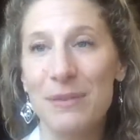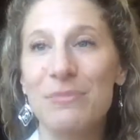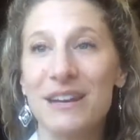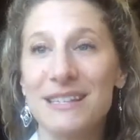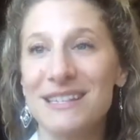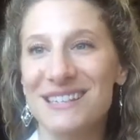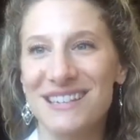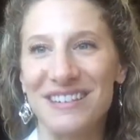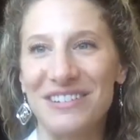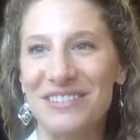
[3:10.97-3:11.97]
But it's a
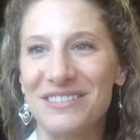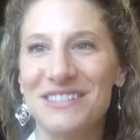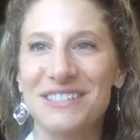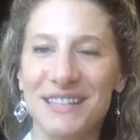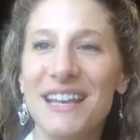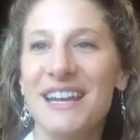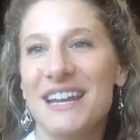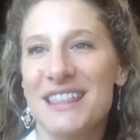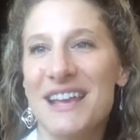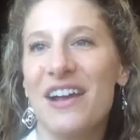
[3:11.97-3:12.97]
skill, just like
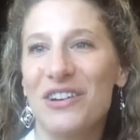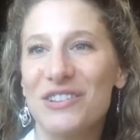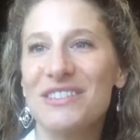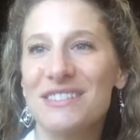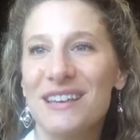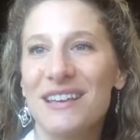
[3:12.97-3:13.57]
anything else.